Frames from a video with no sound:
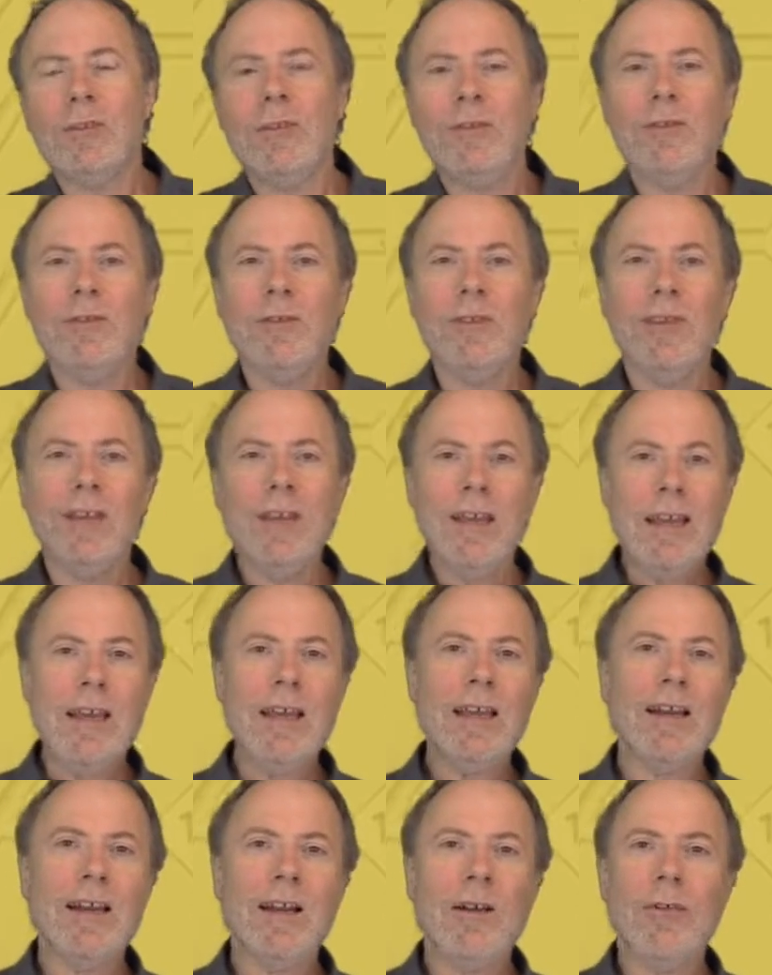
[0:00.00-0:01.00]
to
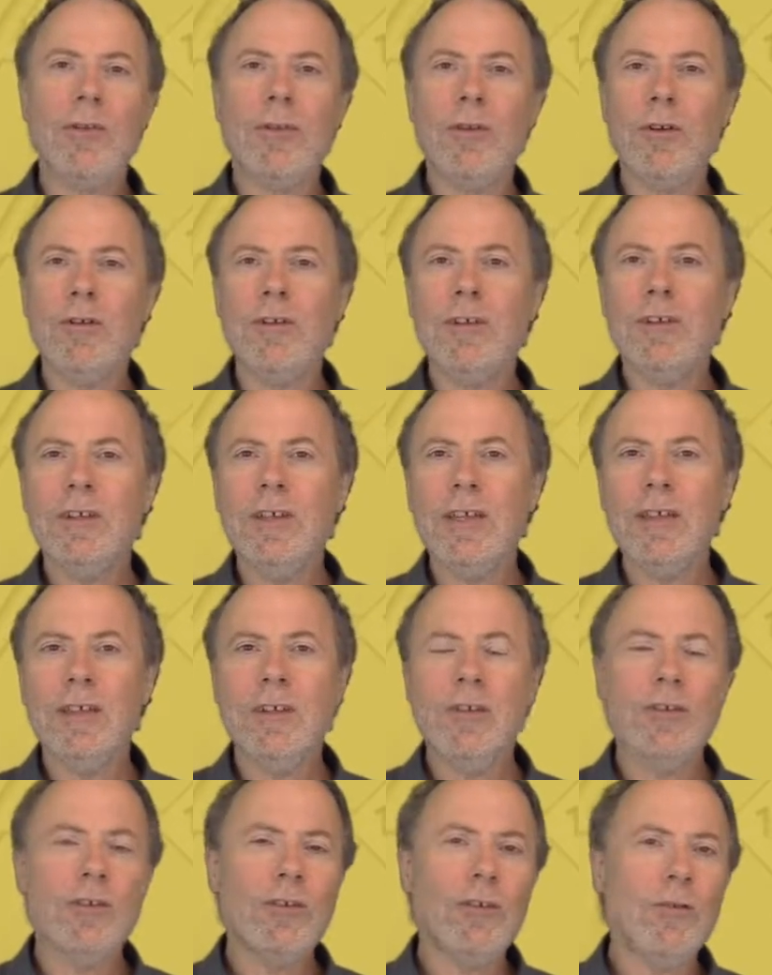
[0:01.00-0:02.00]
the authority
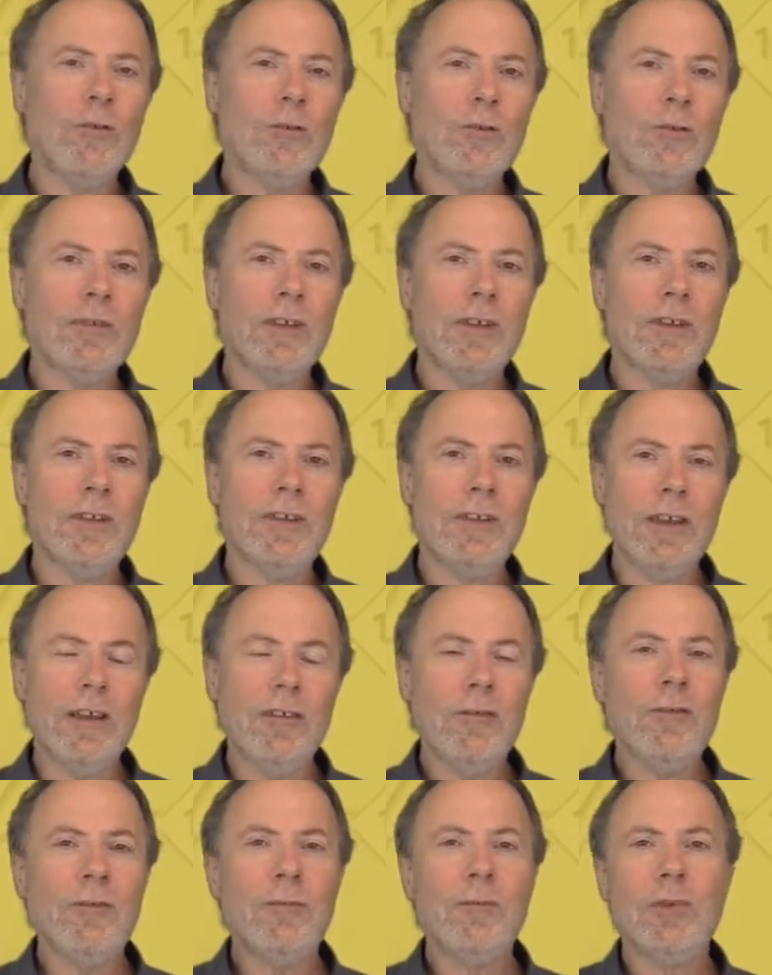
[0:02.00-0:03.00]
that's called
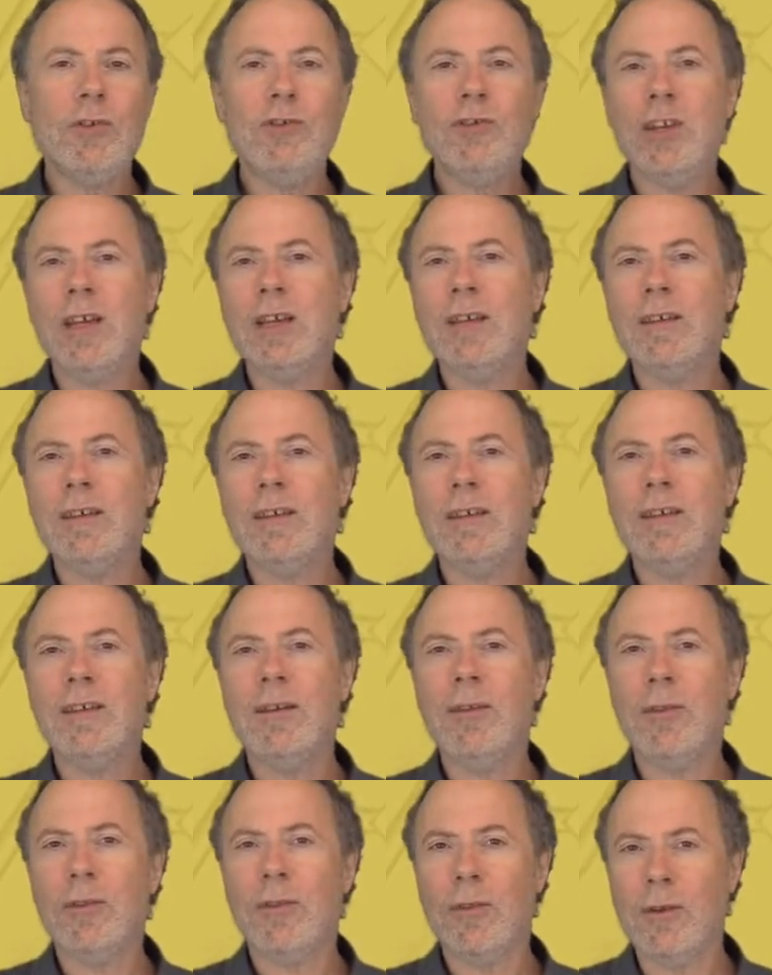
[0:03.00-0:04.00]
self-projected
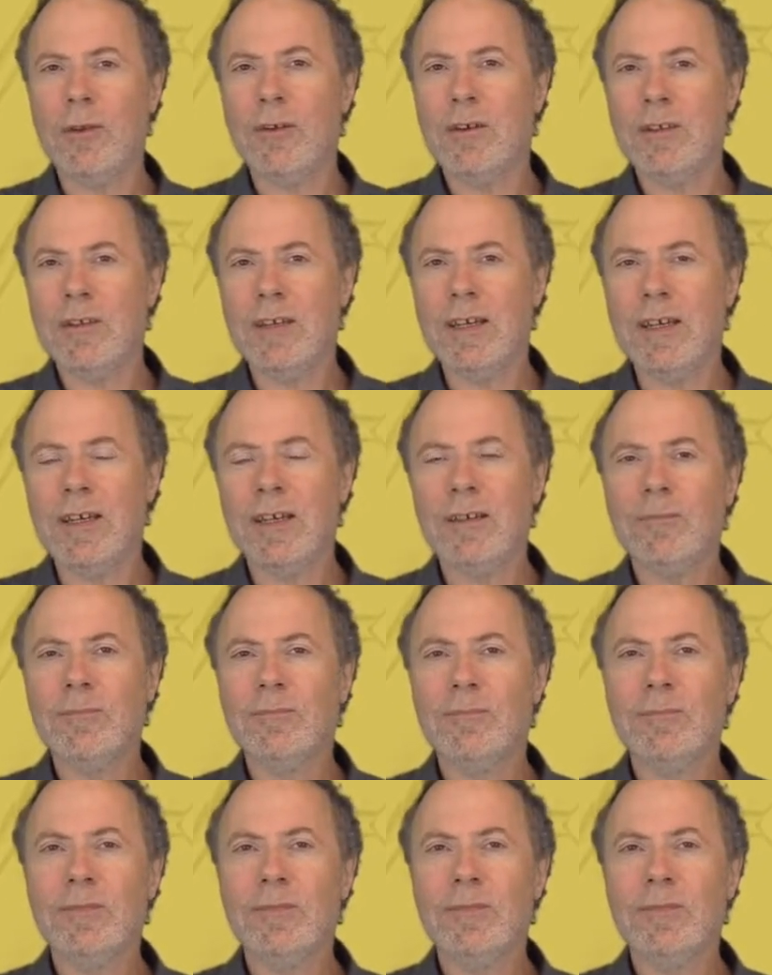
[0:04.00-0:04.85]
authority.